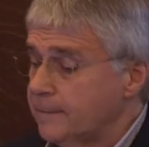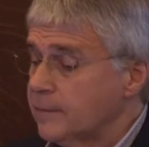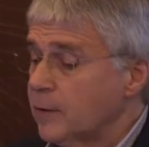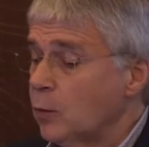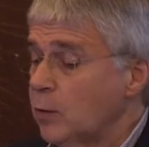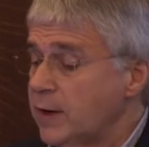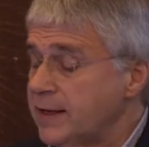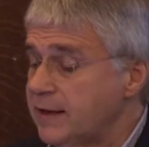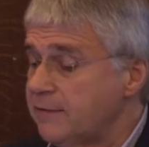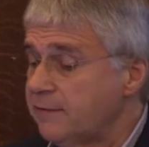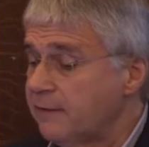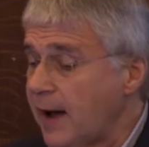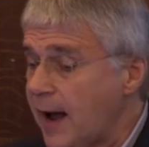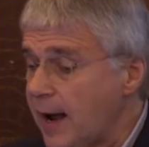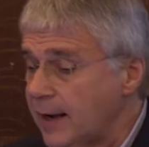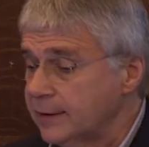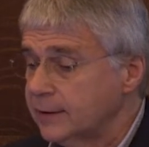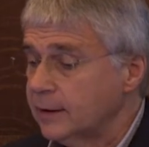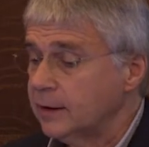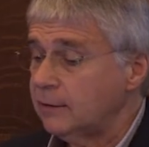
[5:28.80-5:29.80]
We
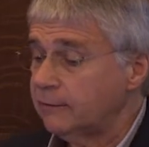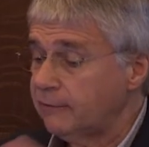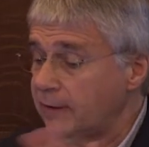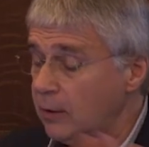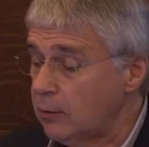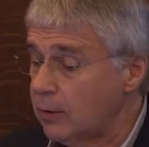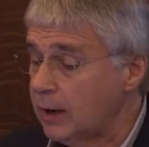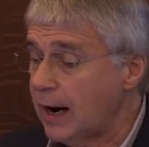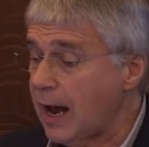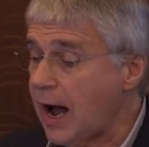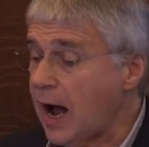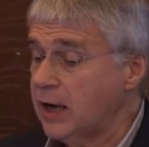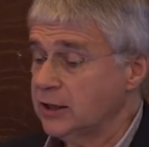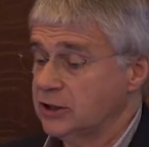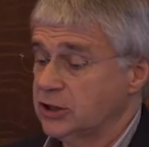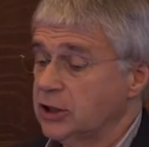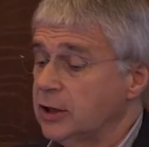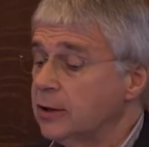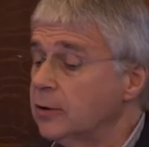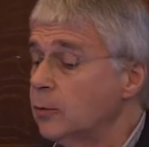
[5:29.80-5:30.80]
define a very
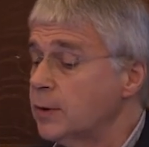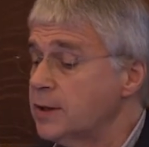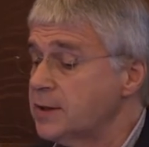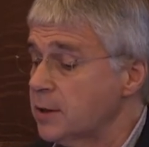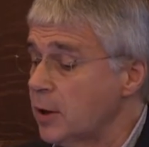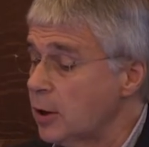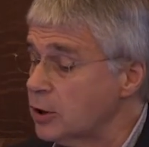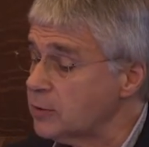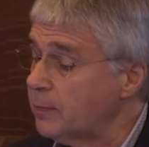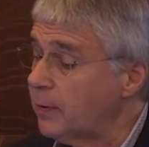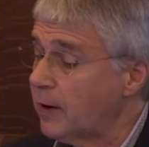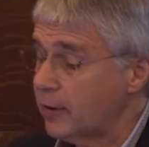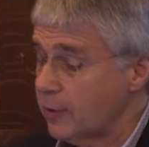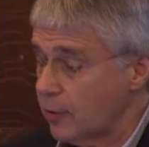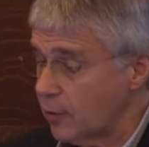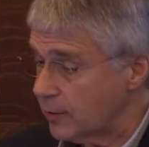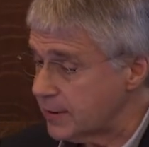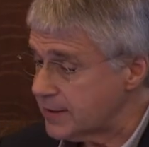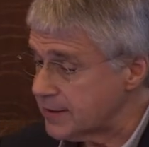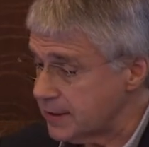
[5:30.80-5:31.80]
large research
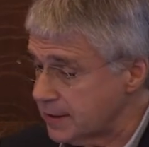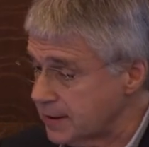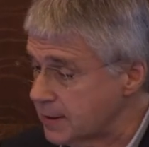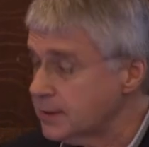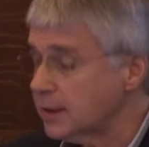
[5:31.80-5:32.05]
priorities,